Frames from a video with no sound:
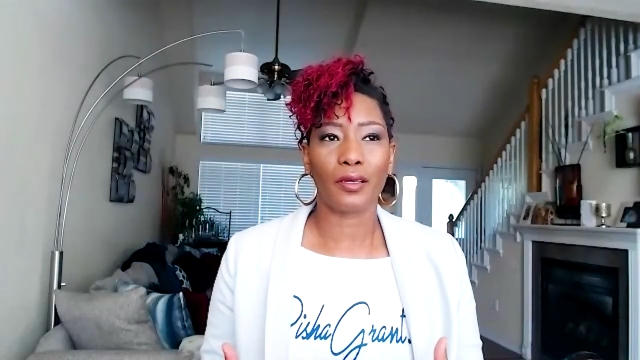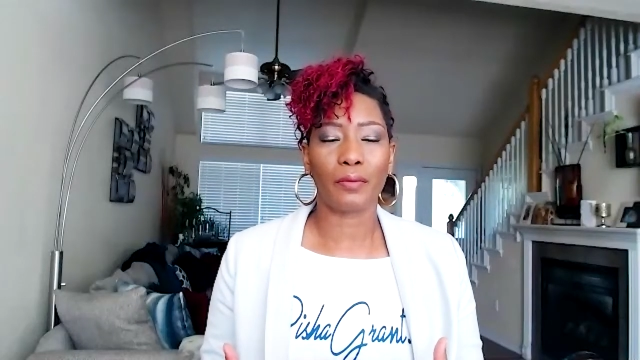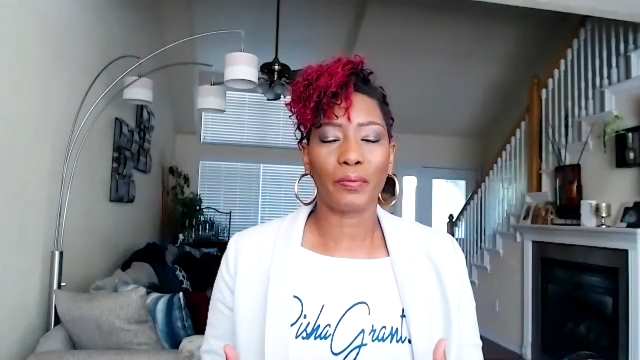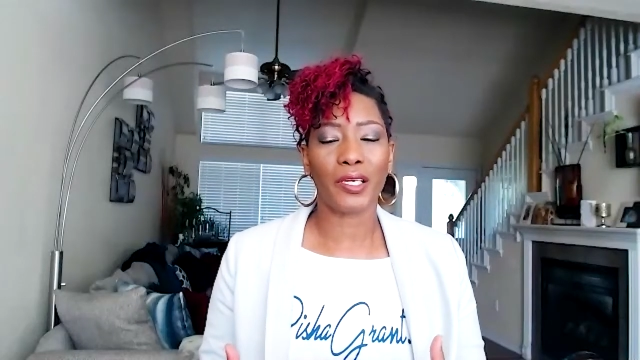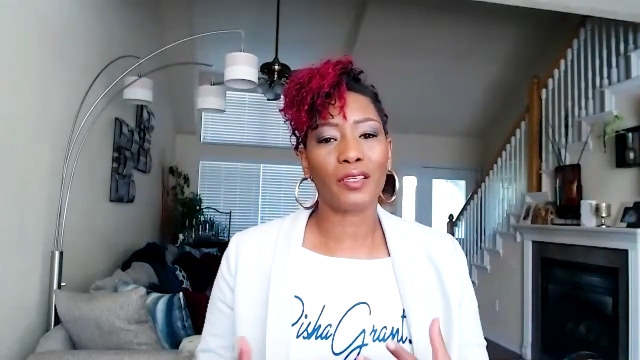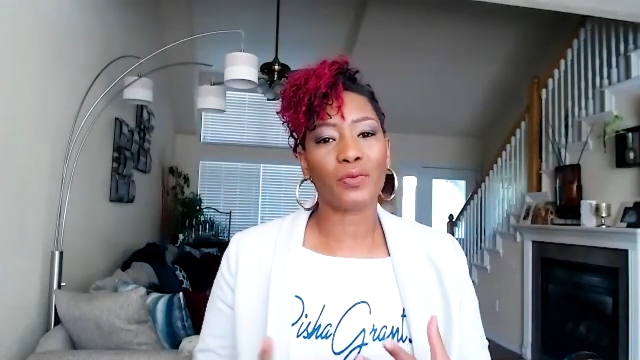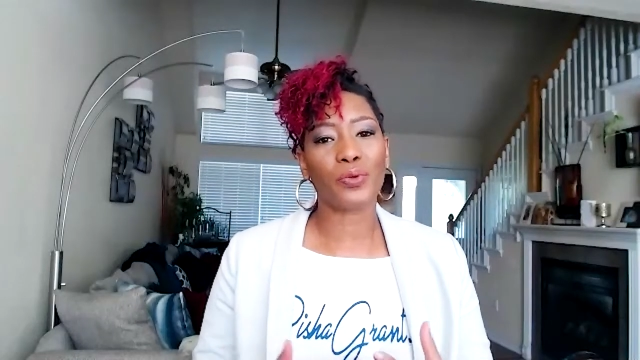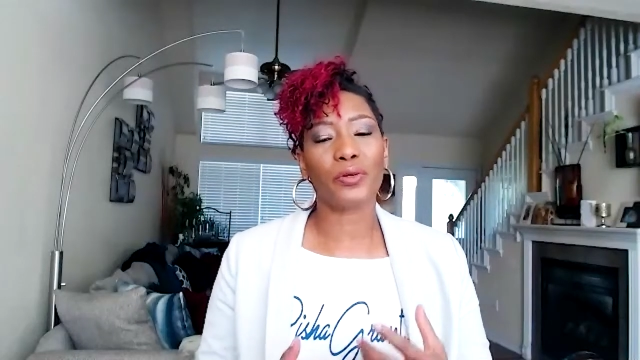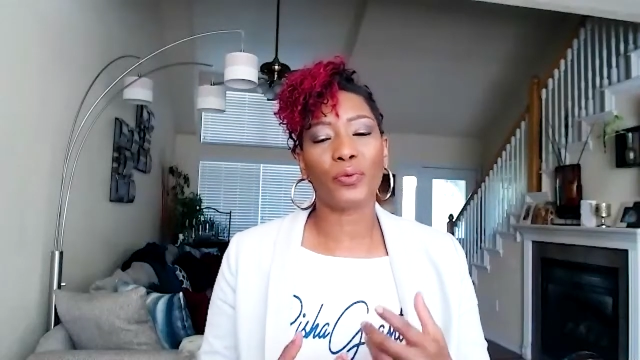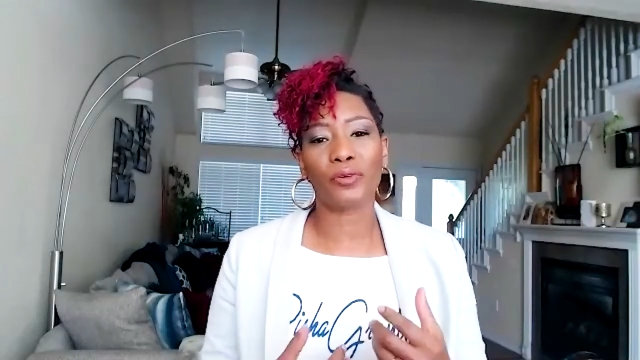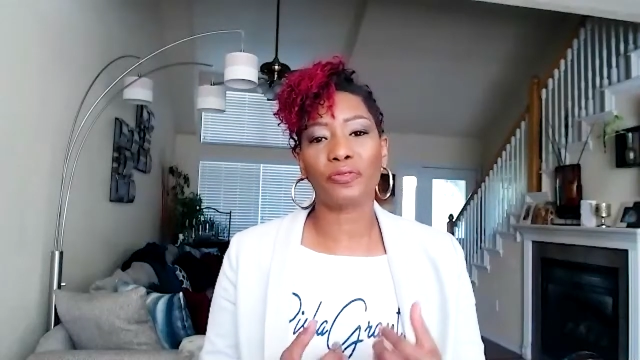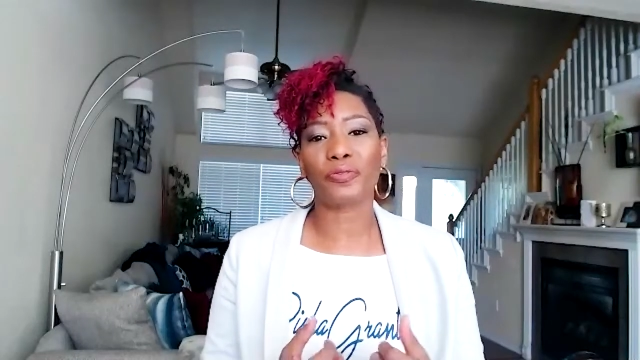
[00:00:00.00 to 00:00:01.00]
because we're
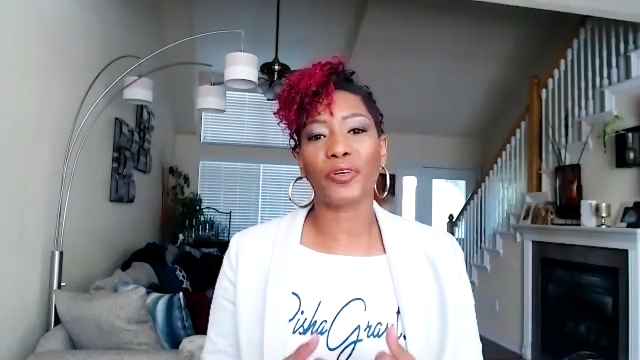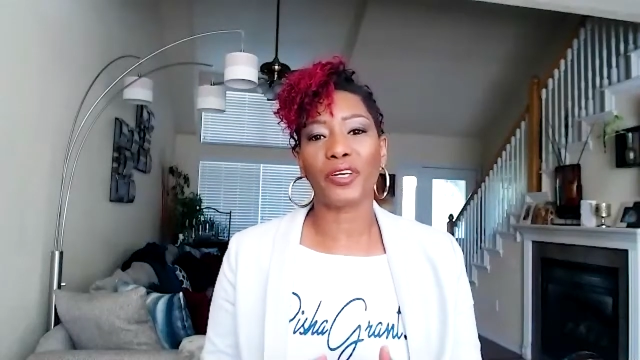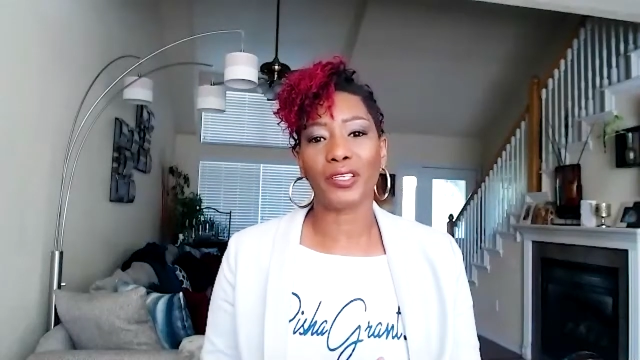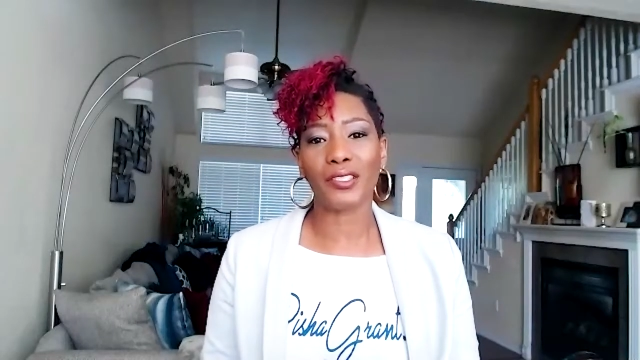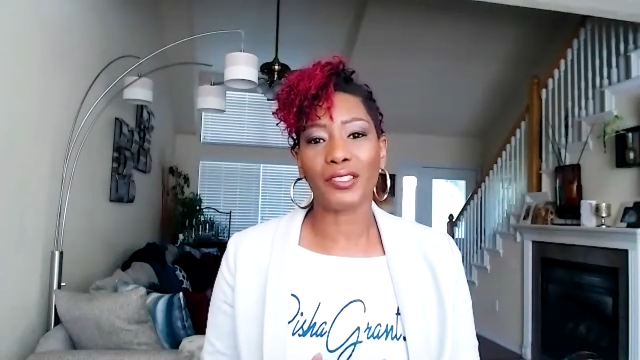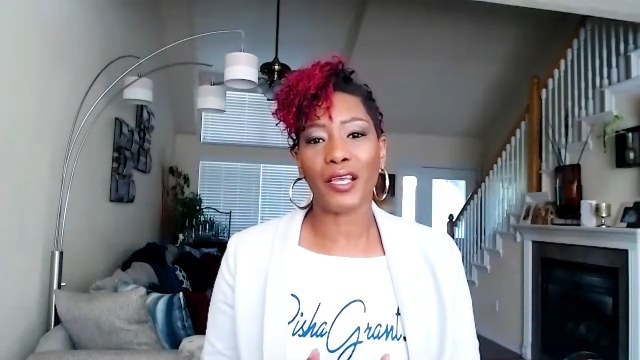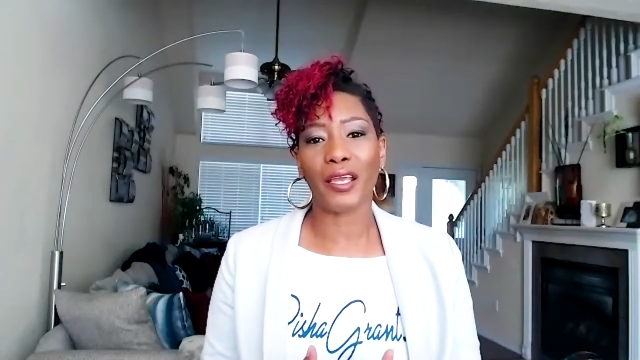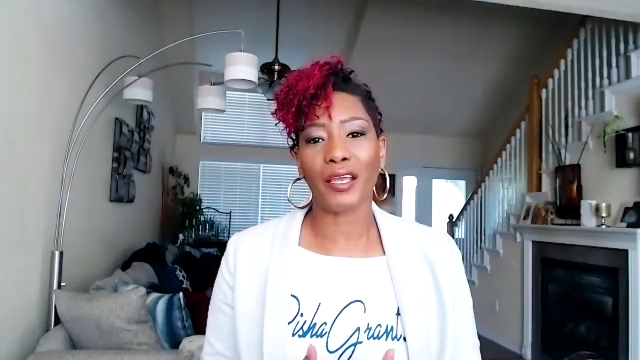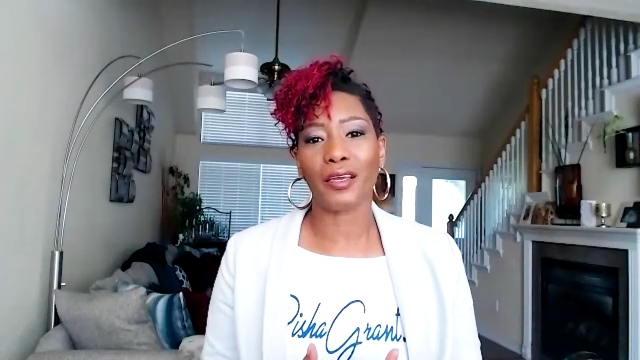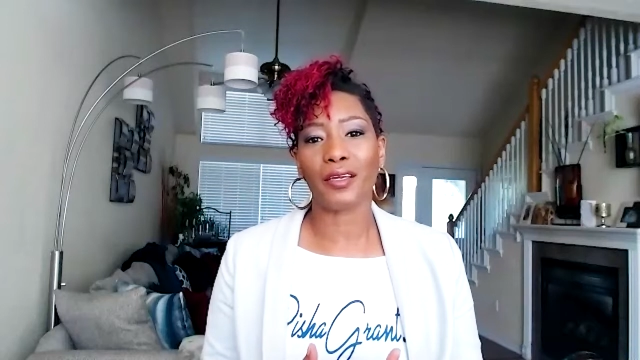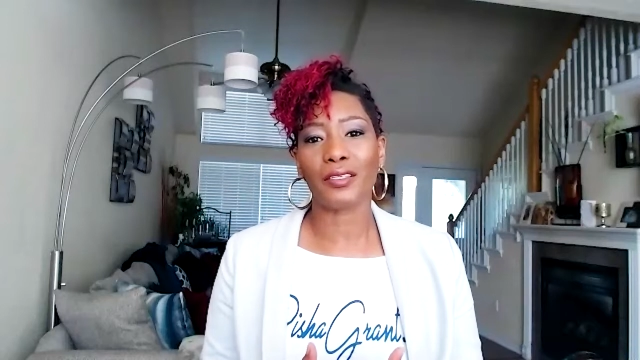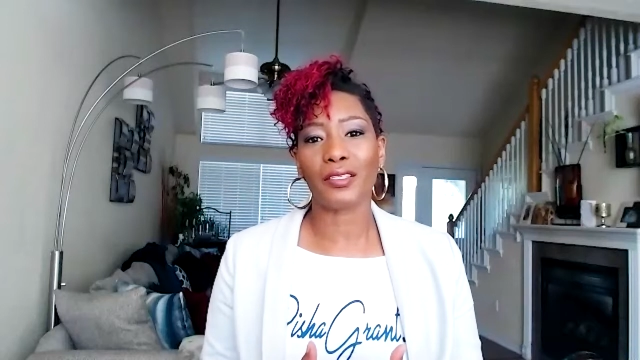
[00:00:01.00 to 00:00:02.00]
we're friends
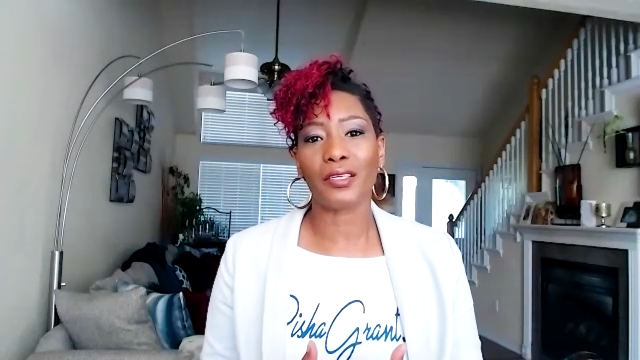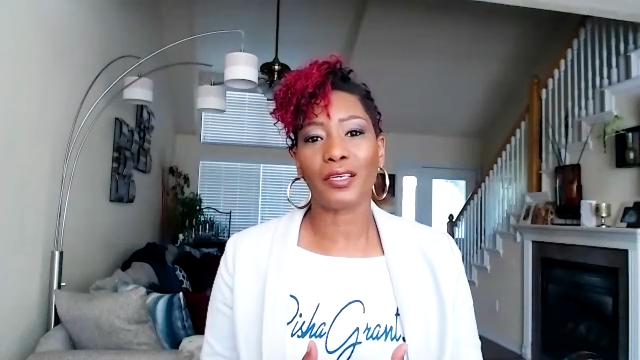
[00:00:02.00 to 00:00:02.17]
and